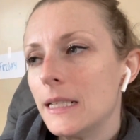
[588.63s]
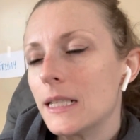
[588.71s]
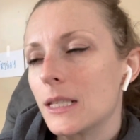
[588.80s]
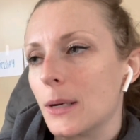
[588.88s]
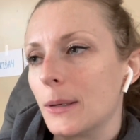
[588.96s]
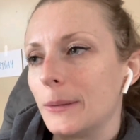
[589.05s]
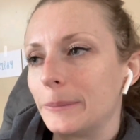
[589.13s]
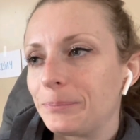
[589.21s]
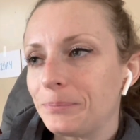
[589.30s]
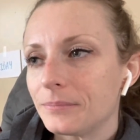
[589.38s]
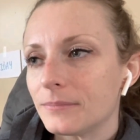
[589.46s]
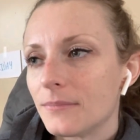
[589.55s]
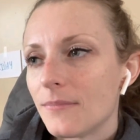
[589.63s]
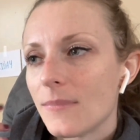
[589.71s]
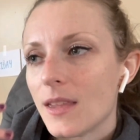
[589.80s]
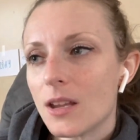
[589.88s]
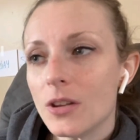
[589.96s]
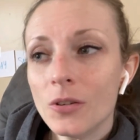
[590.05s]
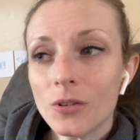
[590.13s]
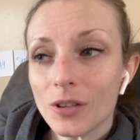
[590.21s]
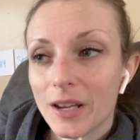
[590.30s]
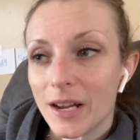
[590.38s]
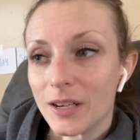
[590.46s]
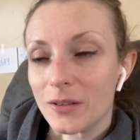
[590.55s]
So
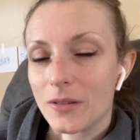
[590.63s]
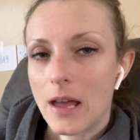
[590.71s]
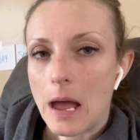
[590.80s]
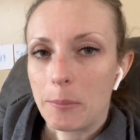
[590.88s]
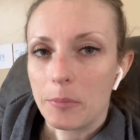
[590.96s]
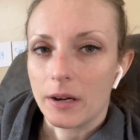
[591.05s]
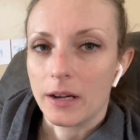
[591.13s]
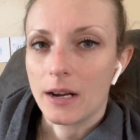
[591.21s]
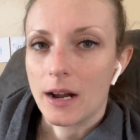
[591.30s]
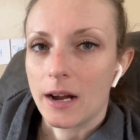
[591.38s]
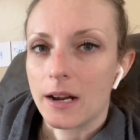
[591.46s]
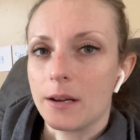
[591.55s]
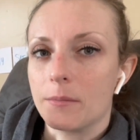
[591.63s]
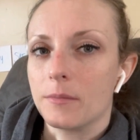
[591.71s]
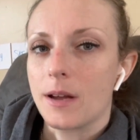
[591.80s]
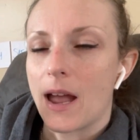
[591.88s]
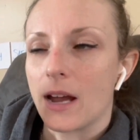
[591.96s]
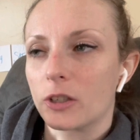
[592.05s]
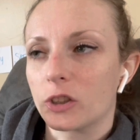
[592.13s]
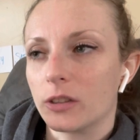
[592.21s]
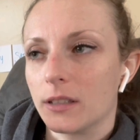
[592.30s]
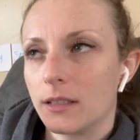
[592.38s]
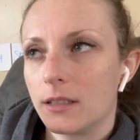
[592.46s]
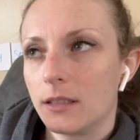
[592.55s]
usually I do that, but I am
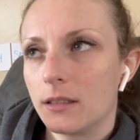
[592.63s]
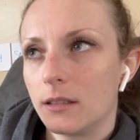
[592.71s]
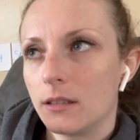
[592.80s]
actually